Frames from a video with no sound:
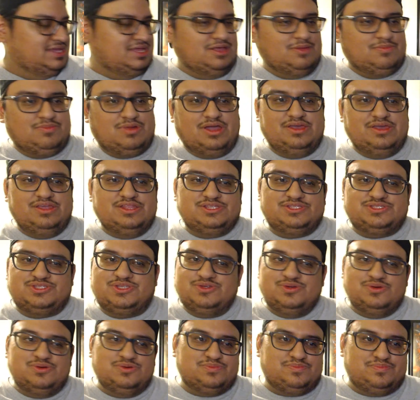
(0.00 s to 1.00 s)
Probably the
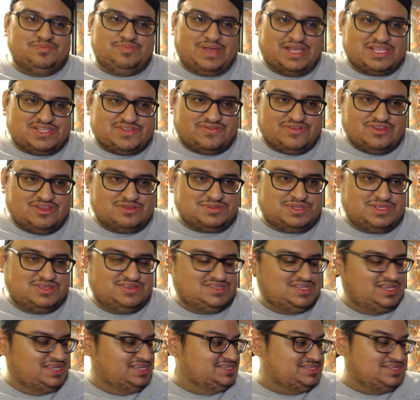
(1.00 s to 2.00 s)
two best films
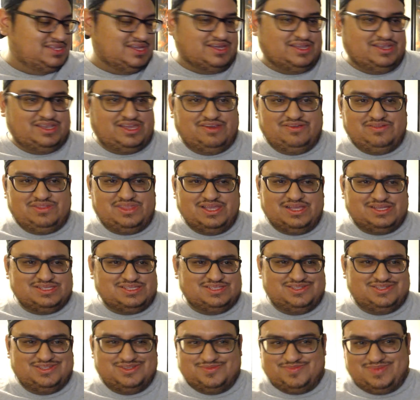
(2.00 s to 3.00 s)
he's done. Everything else has
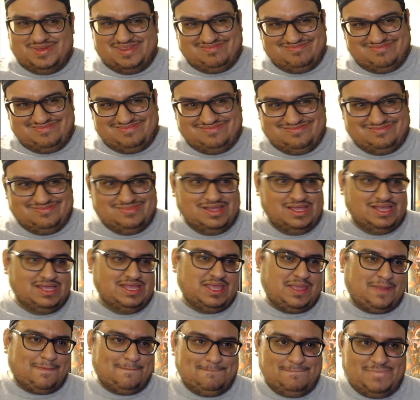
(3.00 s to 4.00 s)
just been
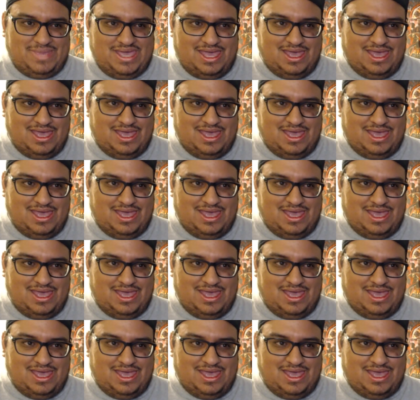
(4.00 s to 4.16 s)
meh.